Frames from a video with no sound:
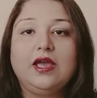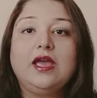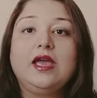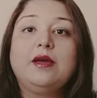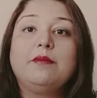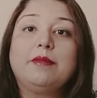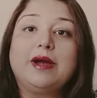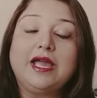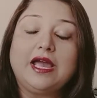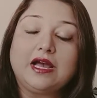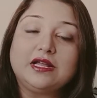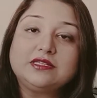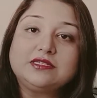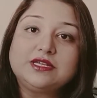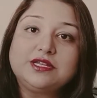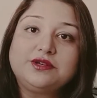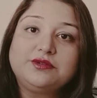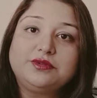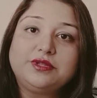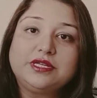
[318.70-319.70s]
My
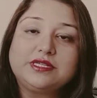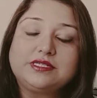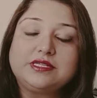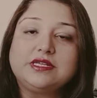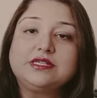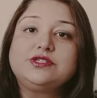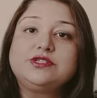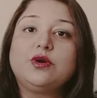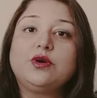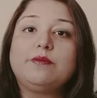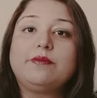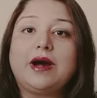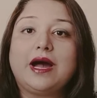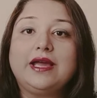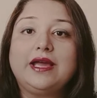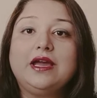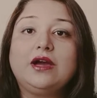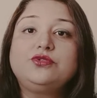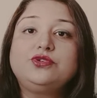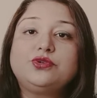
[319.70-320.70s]
answer to this is your
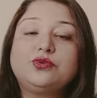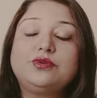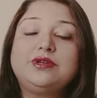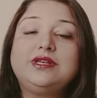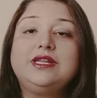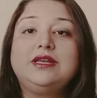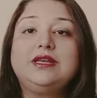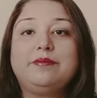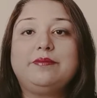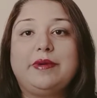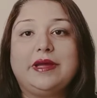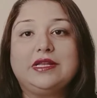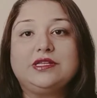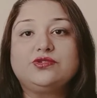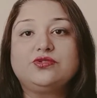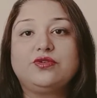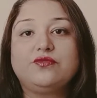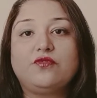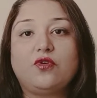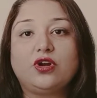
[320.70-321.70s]
buyout totally depends
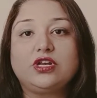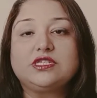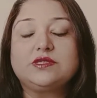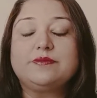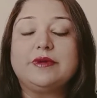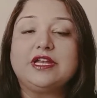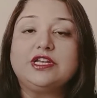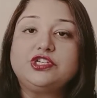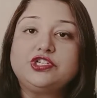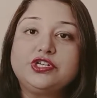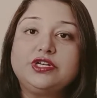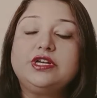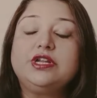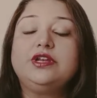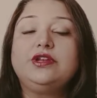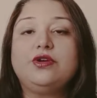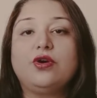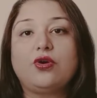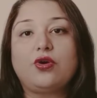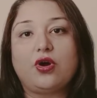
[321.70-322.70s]
on what's mentioned
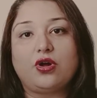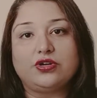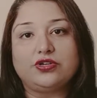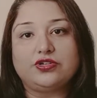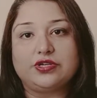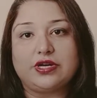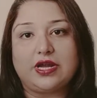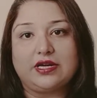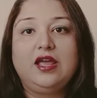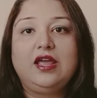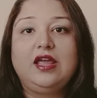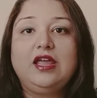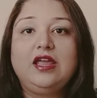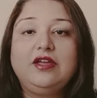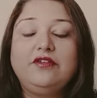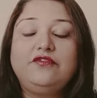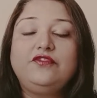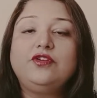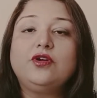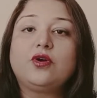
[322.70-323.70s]
in your contract.
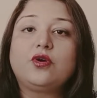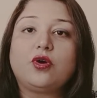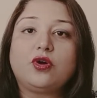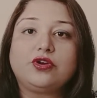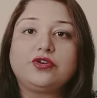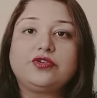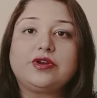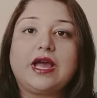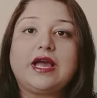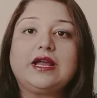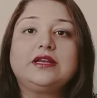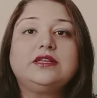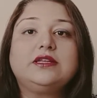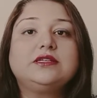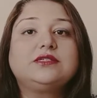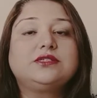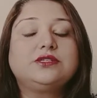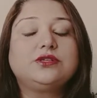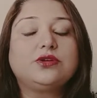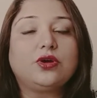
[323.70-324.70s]
If your contract
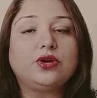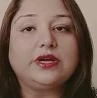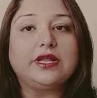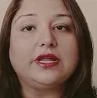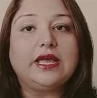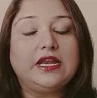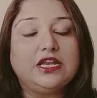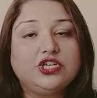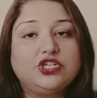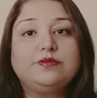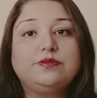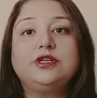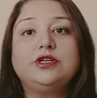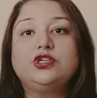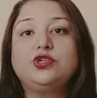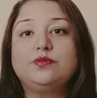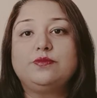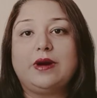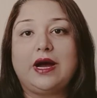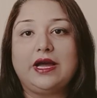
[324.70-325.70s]
is not eligible
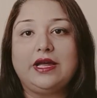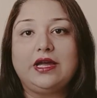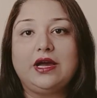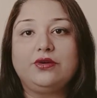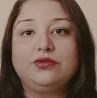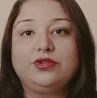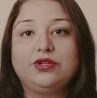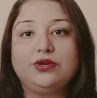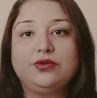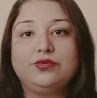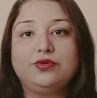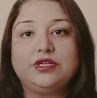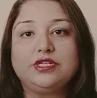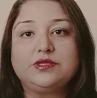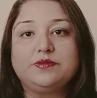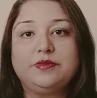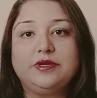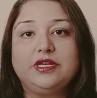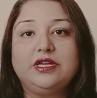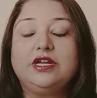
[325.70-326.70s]
to buy out the notice
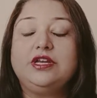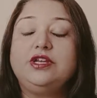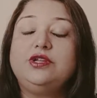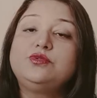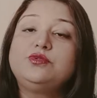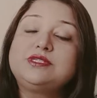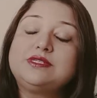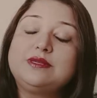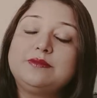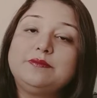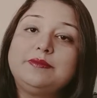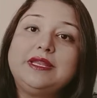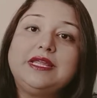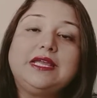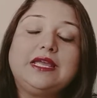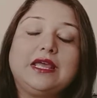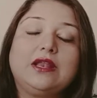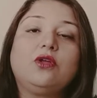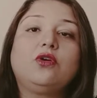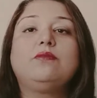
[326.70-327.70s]
period, you simply
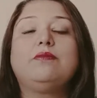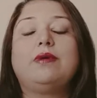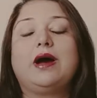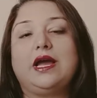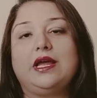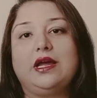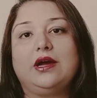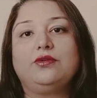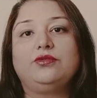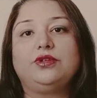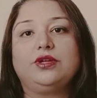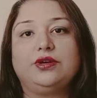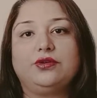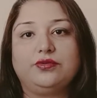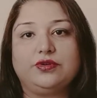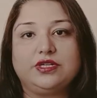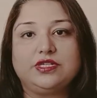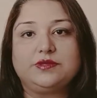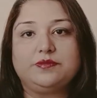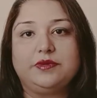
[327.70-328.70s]
cannot buy out the
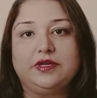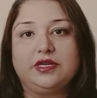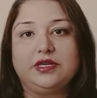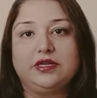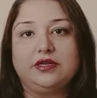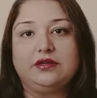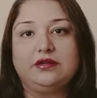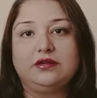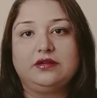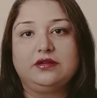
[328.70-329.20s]
notice period.